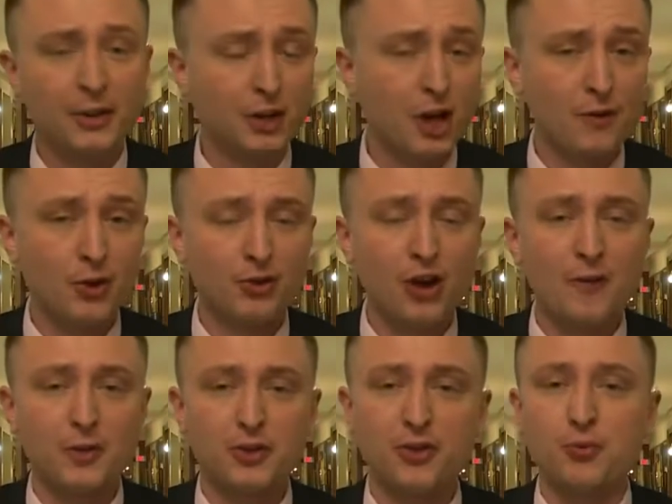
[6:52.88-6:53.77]
Now the
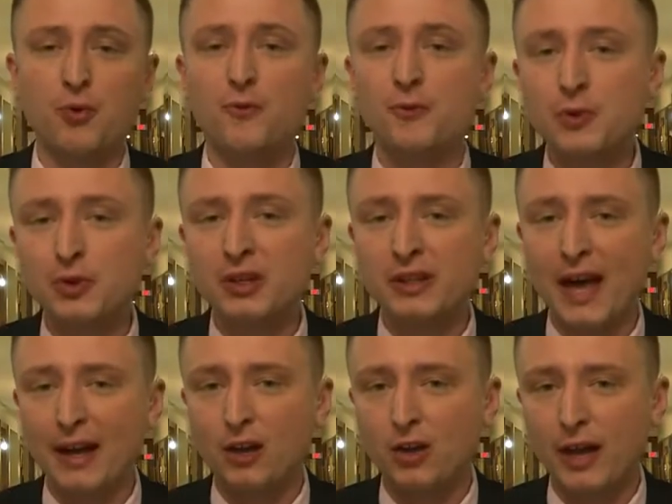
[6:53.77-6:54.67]
governor's office is
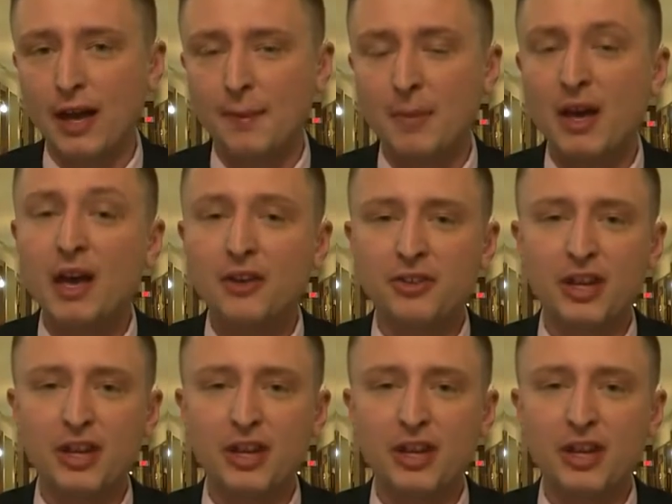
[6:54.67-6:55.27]
refuting that claim,